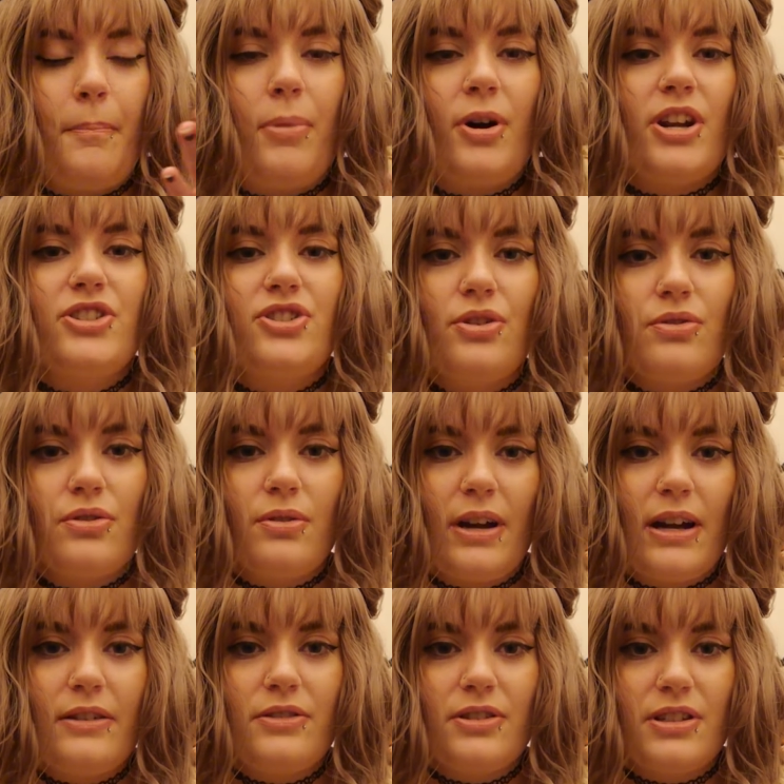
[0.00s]
but I don't know
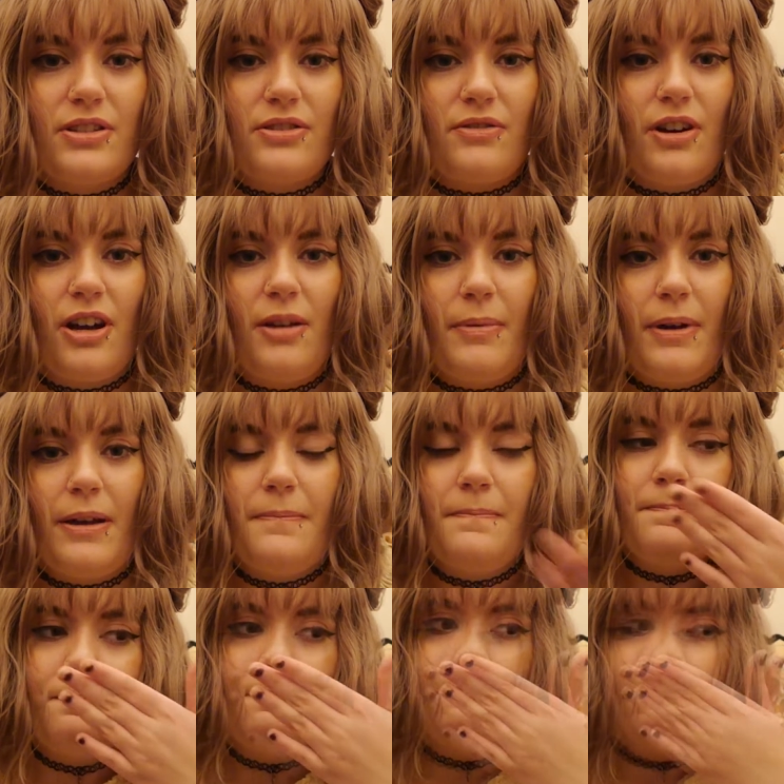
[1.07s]
how to describe it.
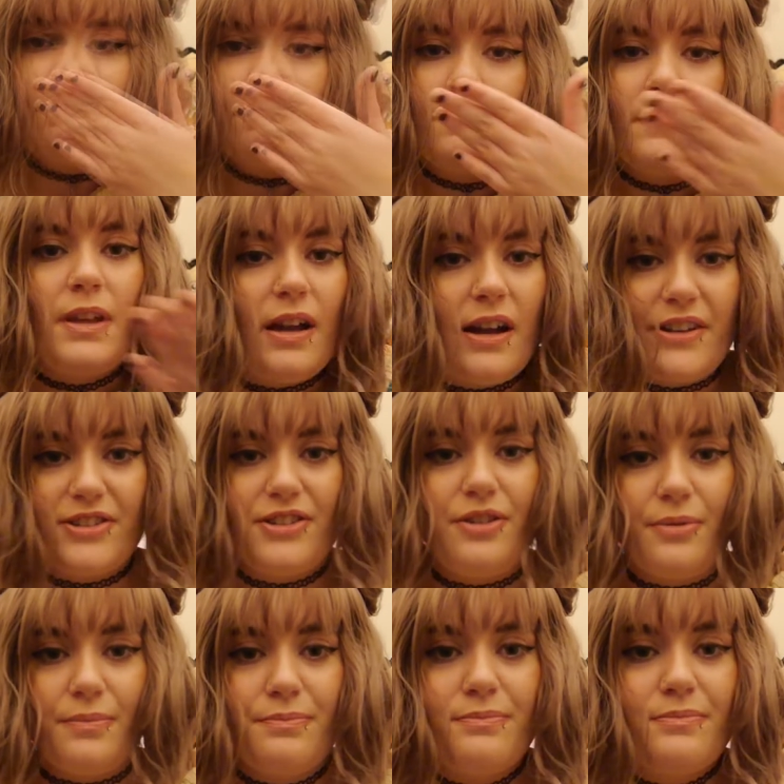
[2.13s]
I don't
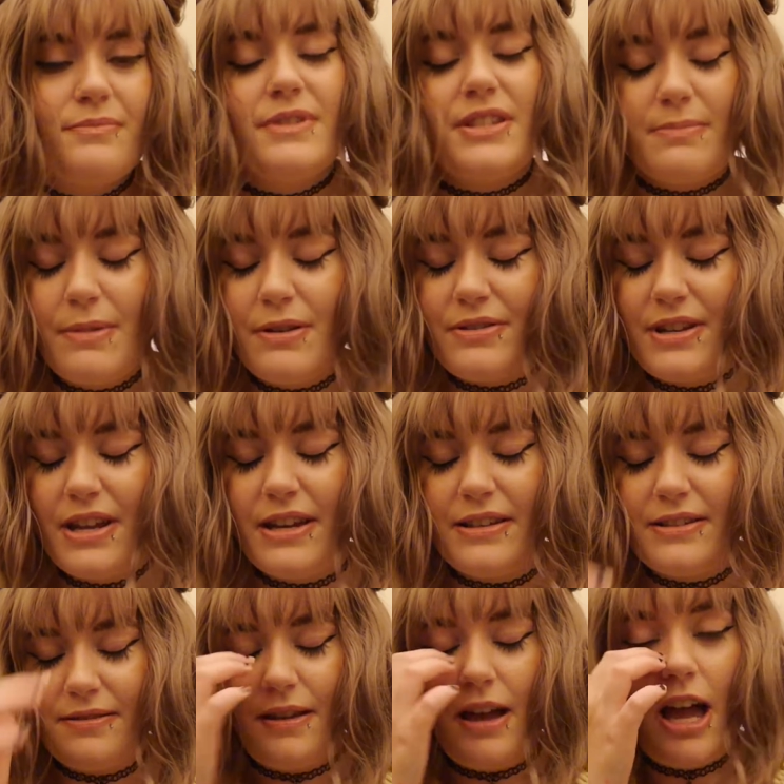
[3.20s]
know. It smells
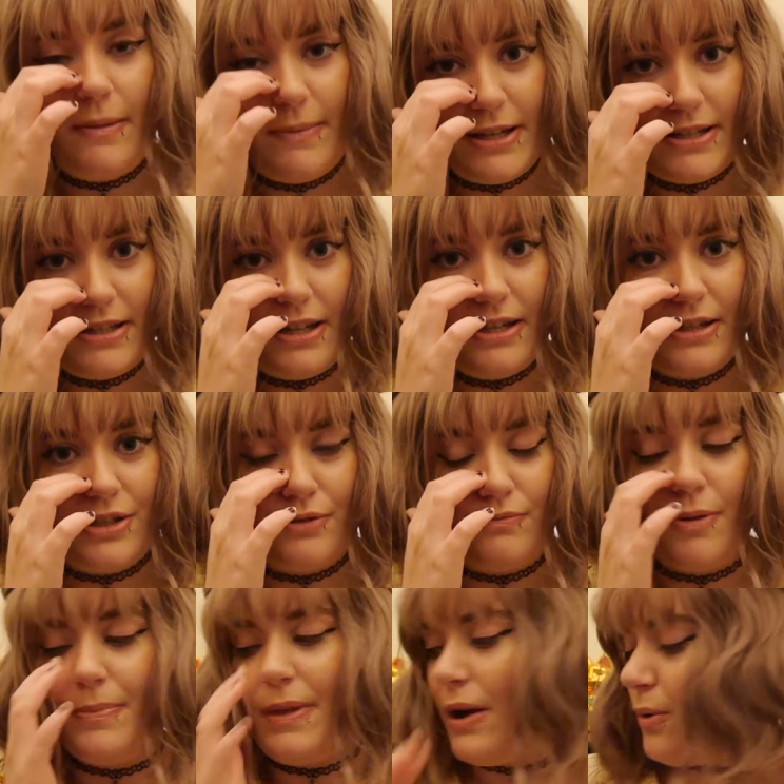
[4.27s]
nice. I'm excited to
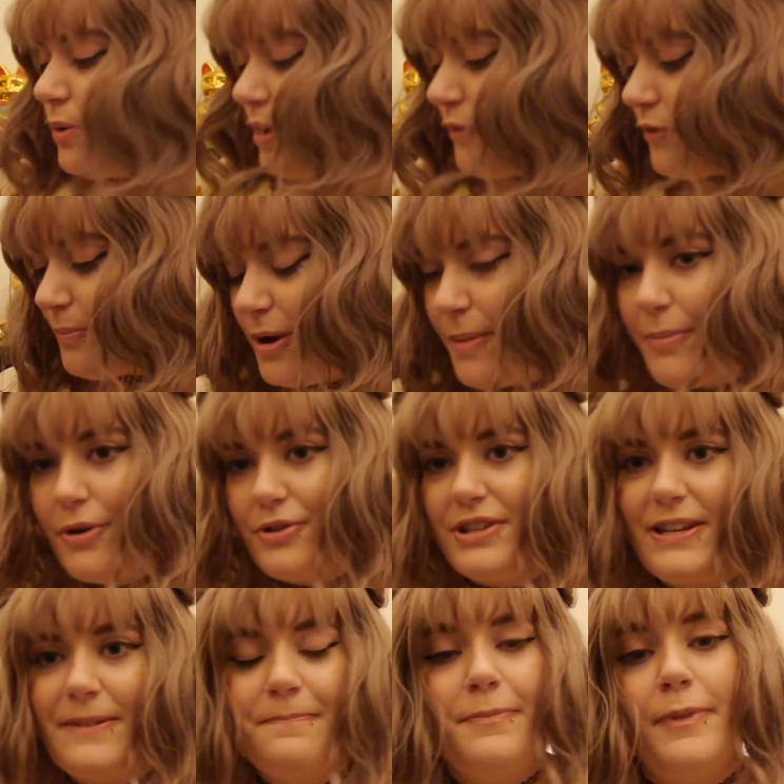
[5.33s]
rub that all over my
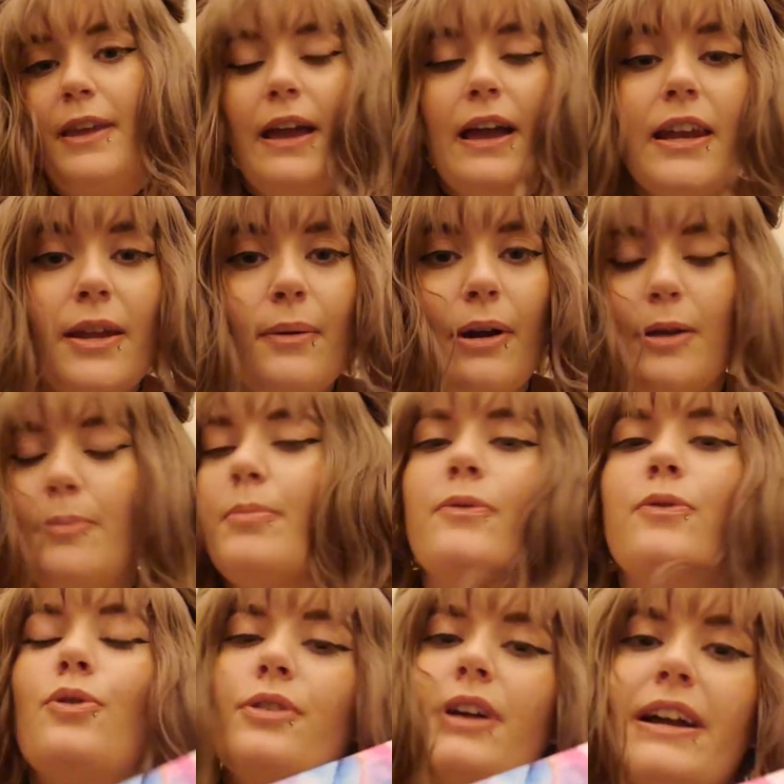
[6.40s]
body. Anyway,
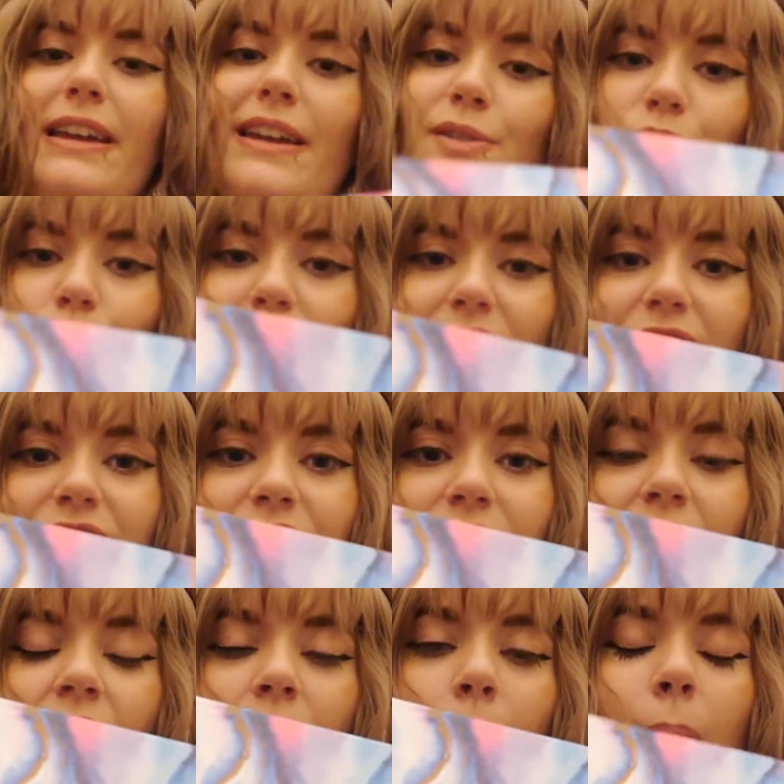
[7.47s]
before that gets weird,
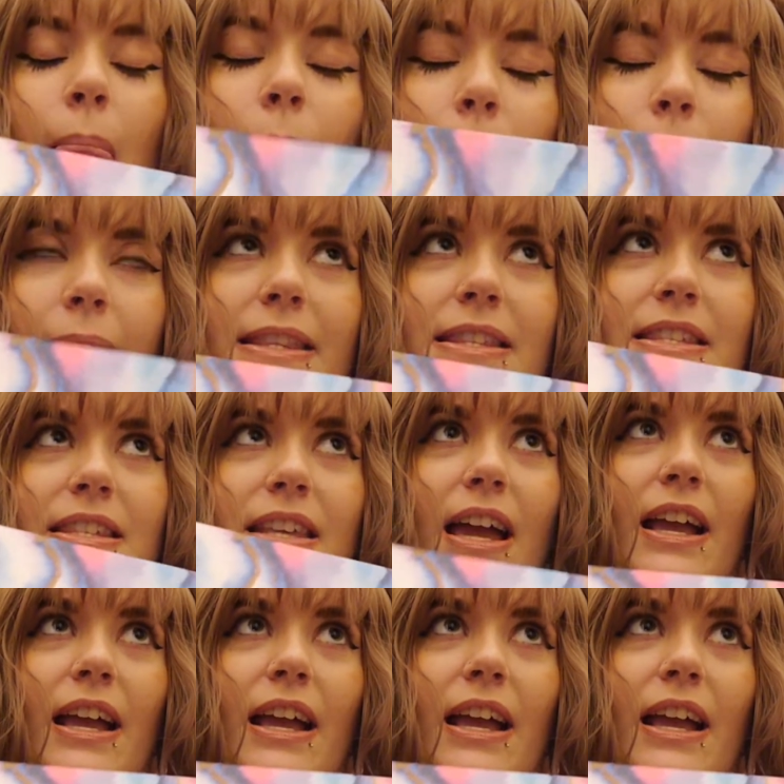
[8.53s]
let's